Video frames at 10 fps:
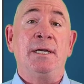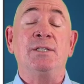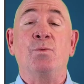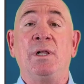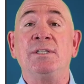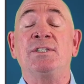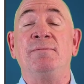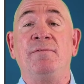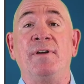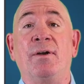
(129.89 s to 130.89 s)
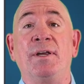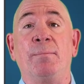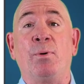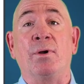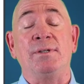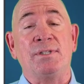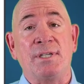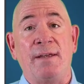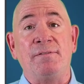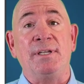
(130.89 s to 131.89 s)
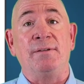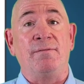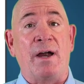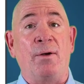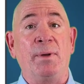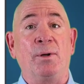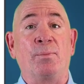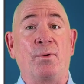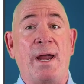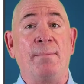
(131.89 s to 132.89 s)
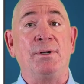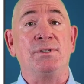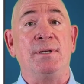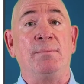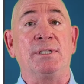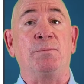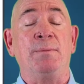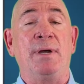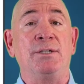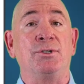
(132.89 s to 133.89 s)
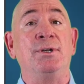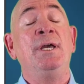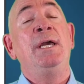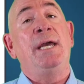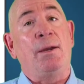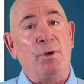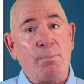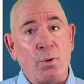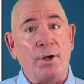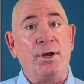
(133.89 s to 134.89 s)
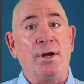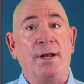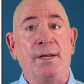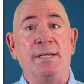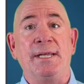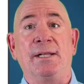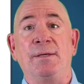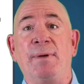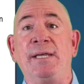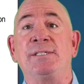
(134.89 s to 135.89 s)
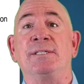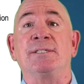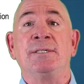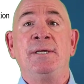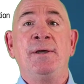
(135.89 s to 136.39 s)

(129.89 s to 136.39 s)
as well as some very important safety and environmental parameters that must be measured and reported on a daily basis.